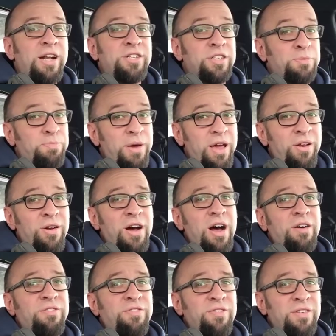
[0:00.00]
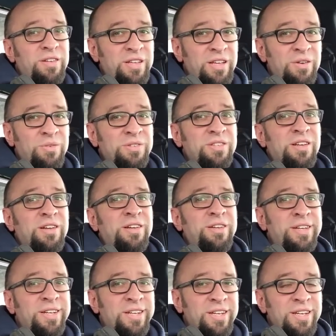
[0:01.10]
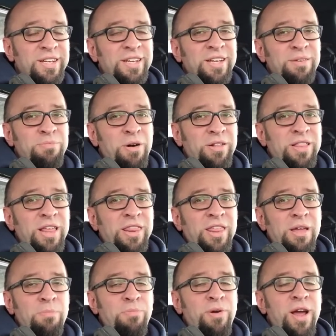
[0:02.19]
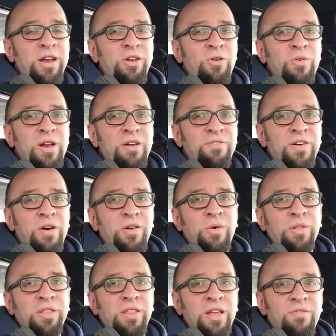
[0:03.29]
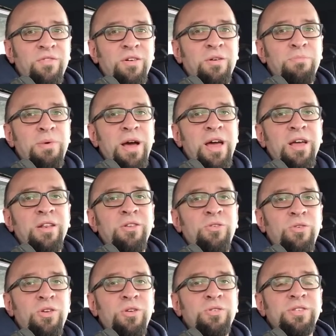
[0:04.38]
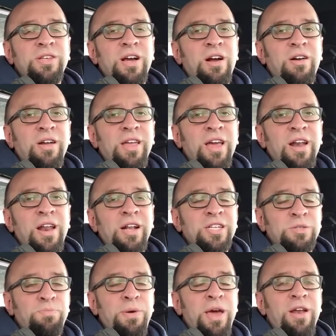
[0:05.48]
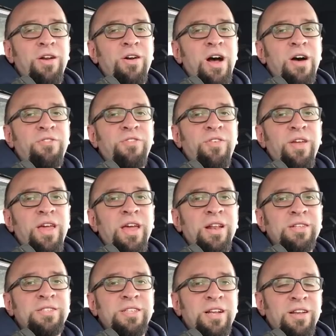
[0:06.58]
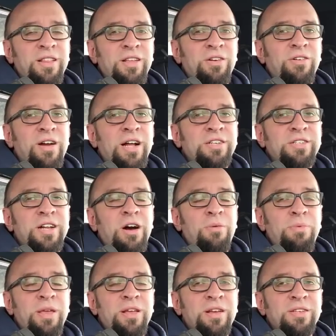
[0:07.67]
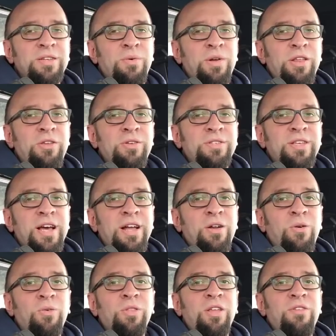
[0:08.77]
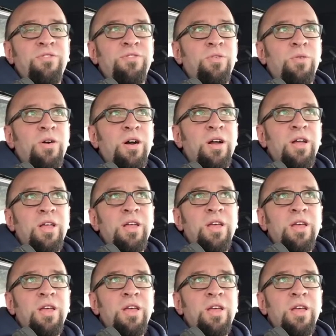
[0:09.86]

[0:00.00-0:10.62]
I just paid off. It was a bought that thing brand new and I vowed I'll never buy a new used car again. I just paid it off and it's sitting in the garage now because I want to use that only for